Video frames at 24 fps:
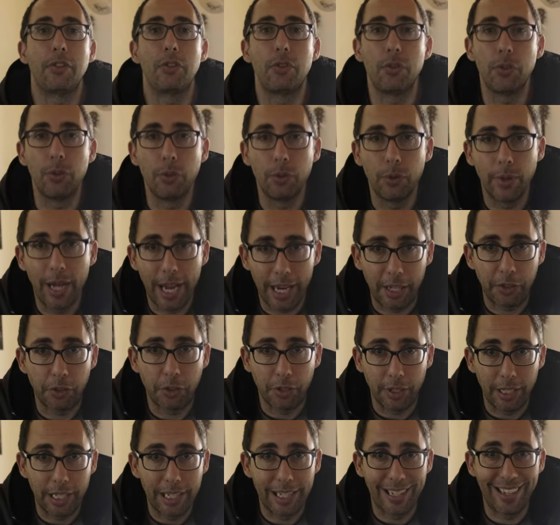to
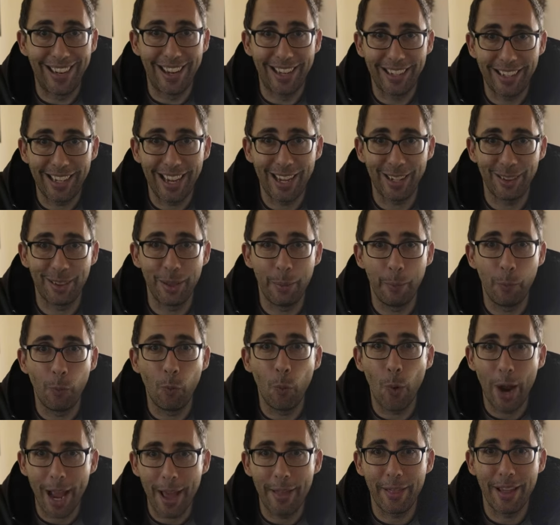actually get them
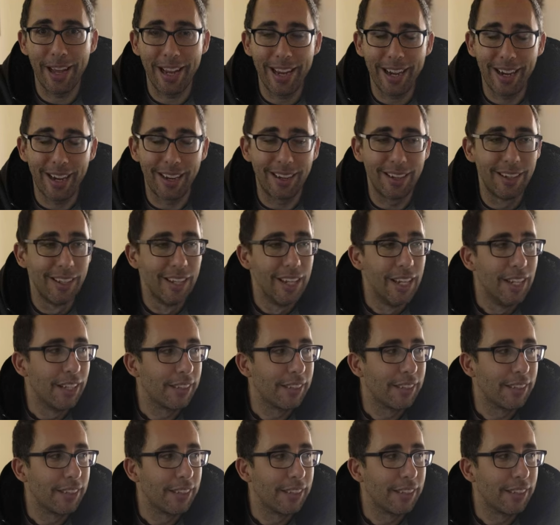where they are.